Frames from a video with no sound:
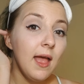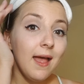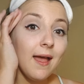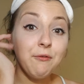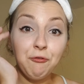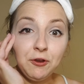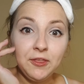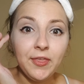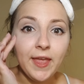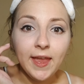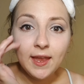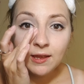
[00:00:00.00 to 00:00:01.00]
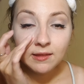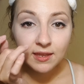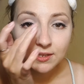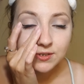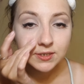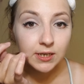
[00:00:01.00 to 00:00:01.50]
everything,
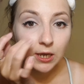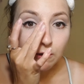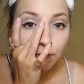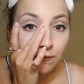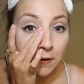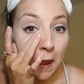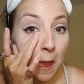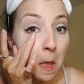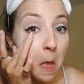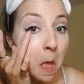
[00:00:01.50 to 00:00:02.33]
then just go for it.